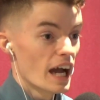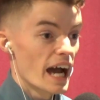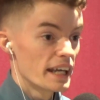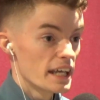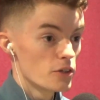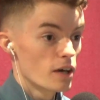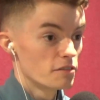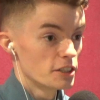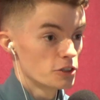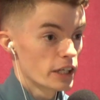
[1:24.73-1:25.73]
And then you have
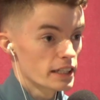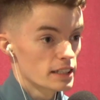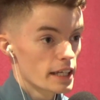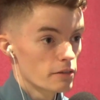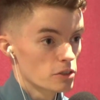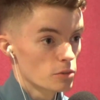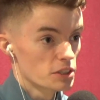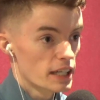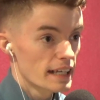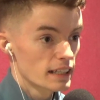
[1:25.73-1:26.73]
the issue, like you said, it was some
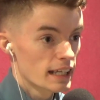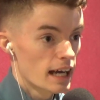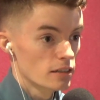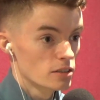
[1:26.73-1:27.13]
selected cards.